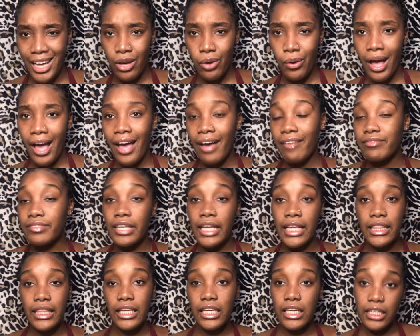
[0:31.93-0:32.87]
I have
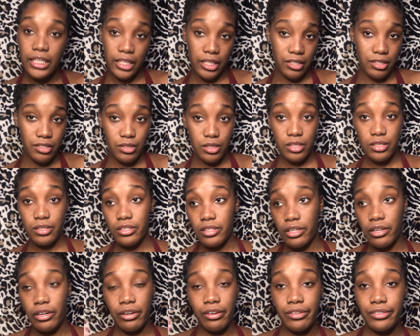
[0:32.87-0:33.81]
nothing against
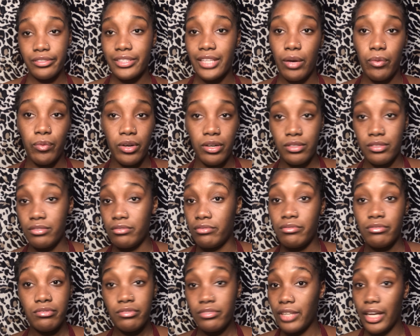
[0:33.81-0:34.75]
girls that
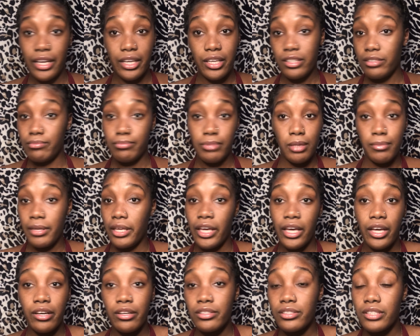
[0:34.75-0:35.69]
get
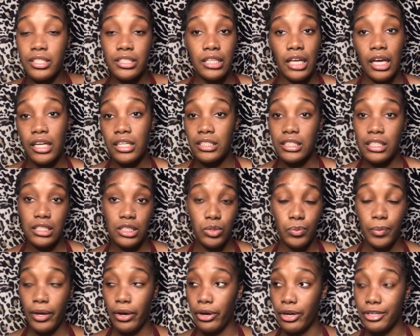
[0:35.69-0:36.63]
BBLs, because honestly,
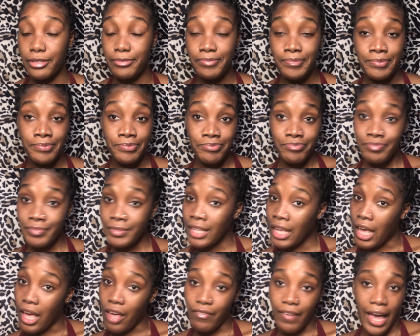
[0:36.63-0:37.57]
sweetheart,
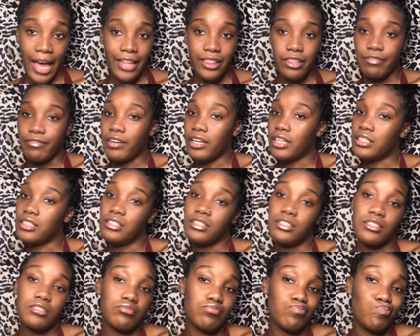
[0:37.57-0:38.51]
if I had the funds,